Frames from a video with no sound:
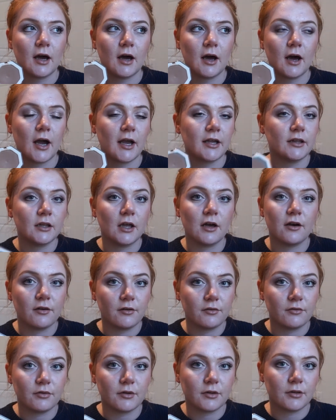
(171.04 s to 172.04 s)
I
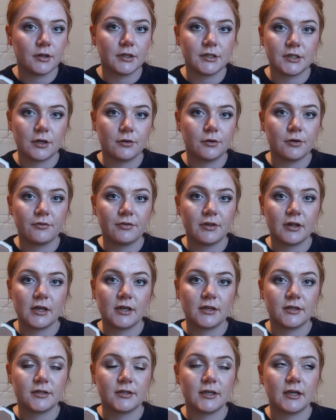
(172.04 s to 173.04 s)
love the tone of
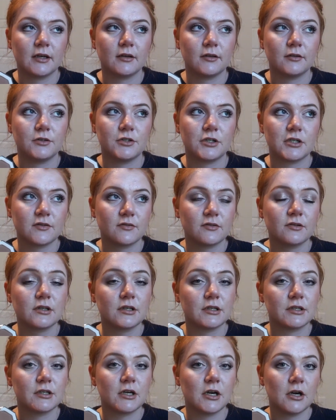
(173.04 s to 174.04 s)
this, like just for
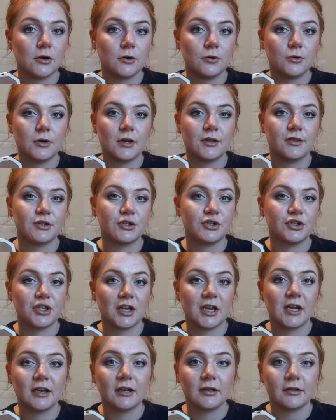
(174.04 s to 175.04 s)
the tone and the
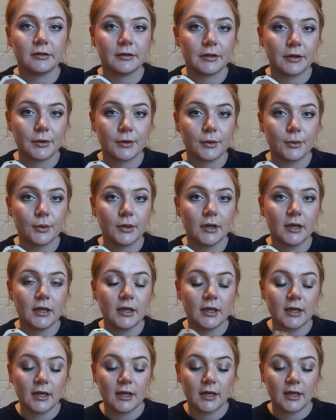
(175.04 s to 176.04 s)
shade alone,
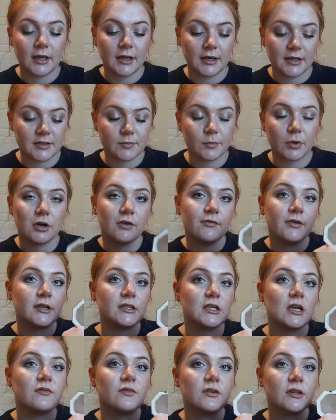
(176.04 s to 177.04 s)
it is
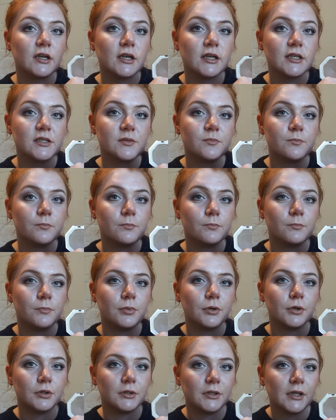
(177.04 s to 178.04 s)
perfect. I feel like it's
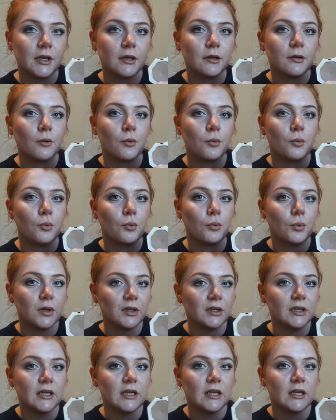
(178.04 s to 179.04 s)
pulling
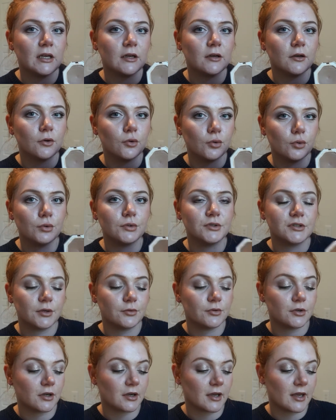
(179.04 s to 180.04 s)
really cool
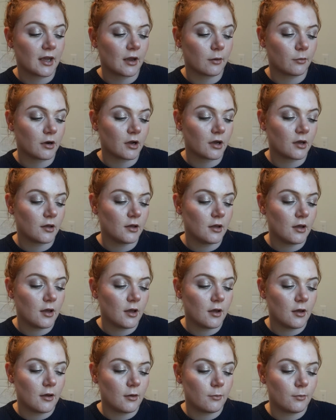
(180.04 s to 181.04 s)
toned on camera,
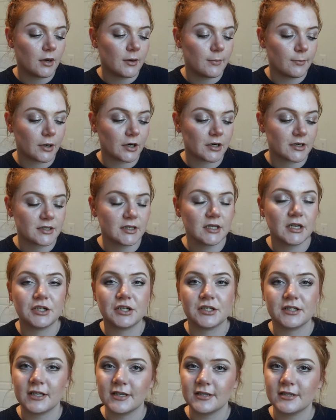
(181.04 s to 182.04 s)
but in person it
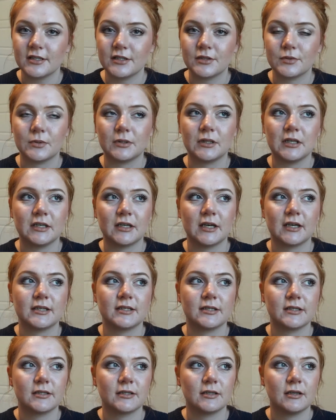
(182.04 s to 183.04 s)
just has this really
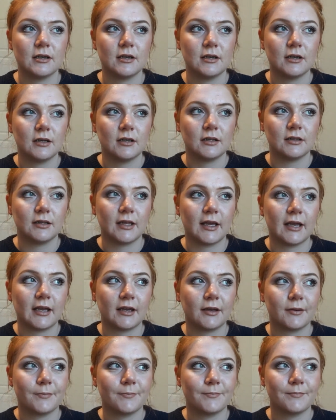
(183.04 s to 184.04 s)
nice,
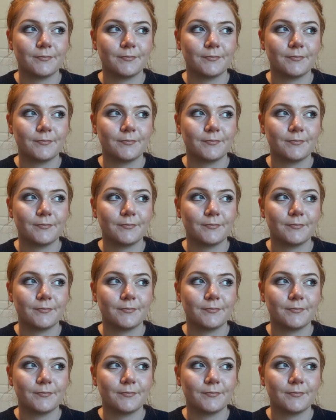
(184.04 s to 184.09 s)
like